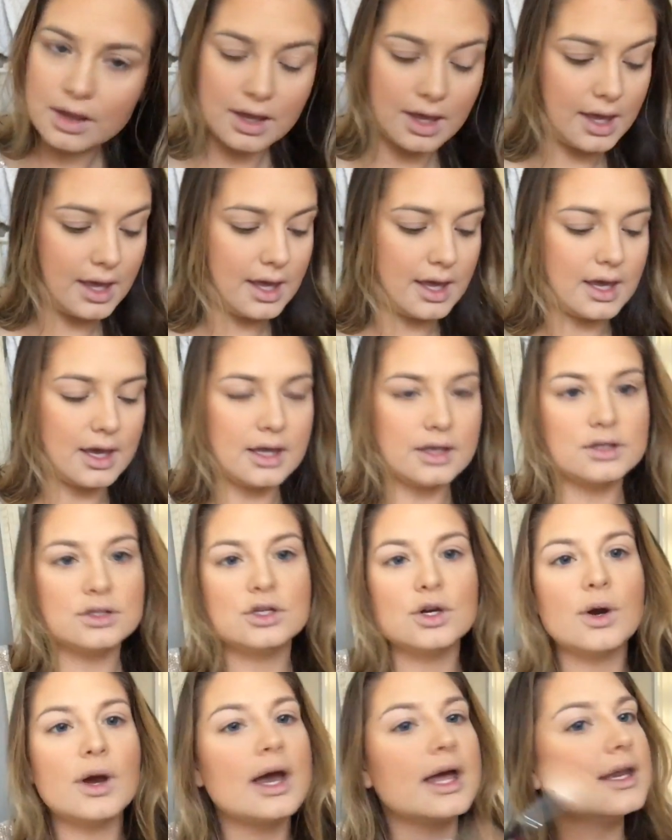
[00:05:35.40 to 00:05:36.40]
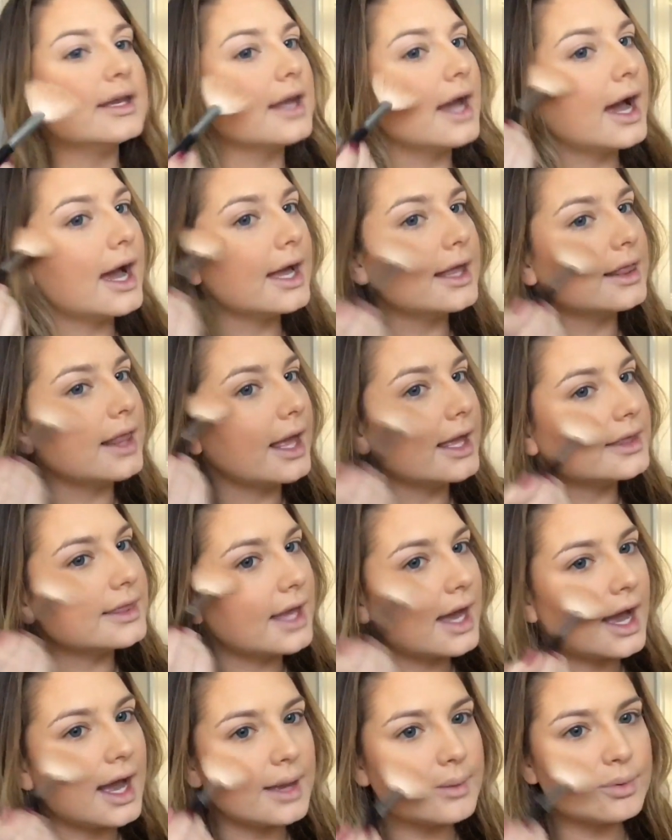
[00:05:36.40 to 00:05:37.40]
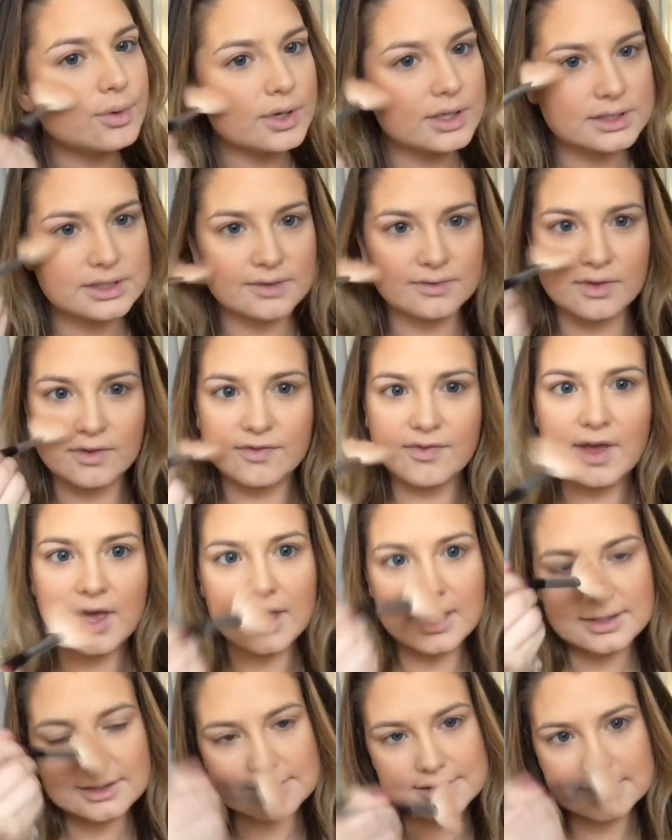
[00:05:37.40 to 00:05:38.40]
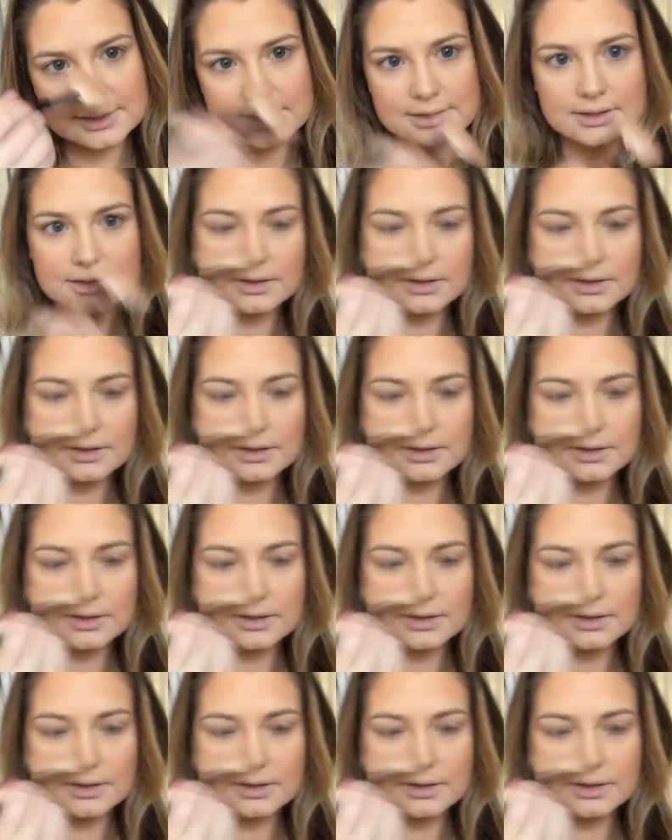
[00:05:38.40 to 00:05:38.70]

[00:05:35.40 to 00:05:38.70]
And go ahead and highlight the high points of the face.